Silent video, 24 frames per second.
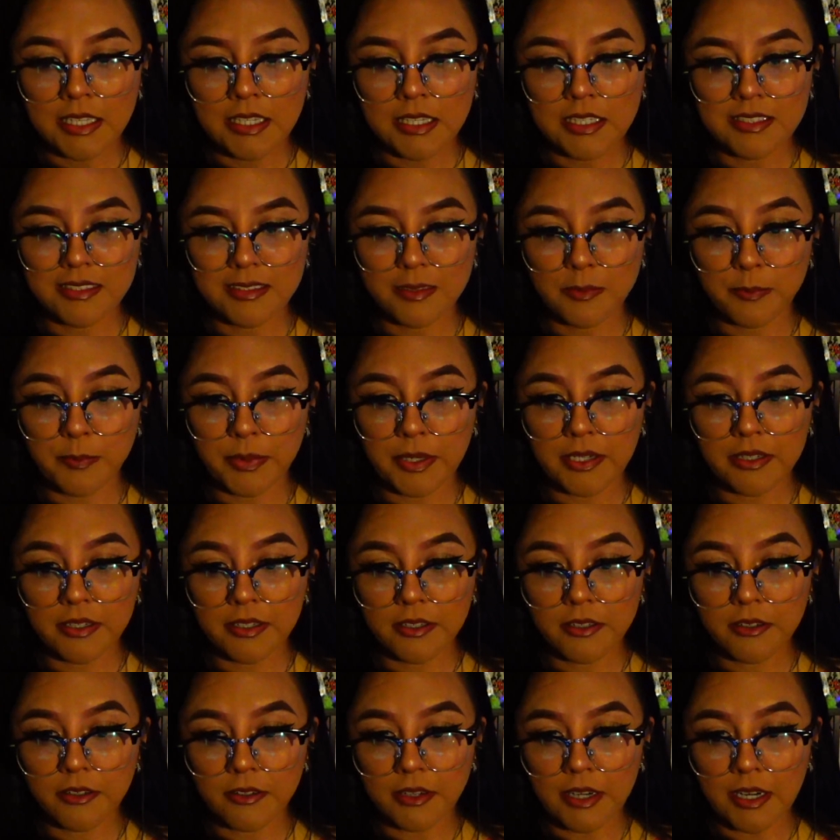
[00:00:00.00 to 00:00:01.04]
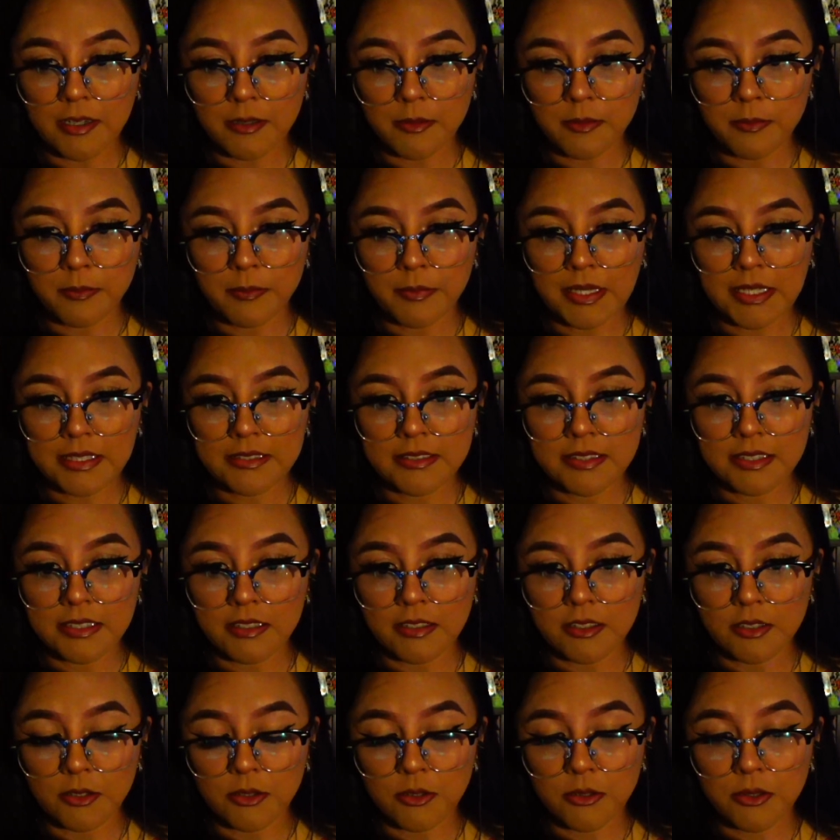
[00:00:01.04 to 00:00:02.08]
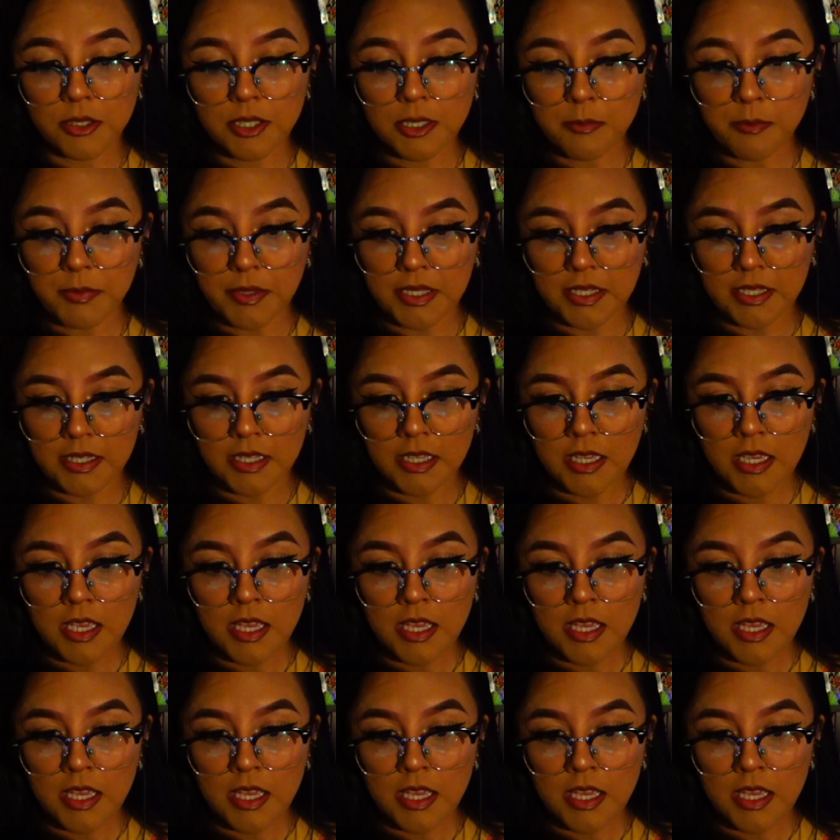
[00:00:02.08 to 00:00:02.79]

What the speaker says: is a burial ground makes it a little creepy.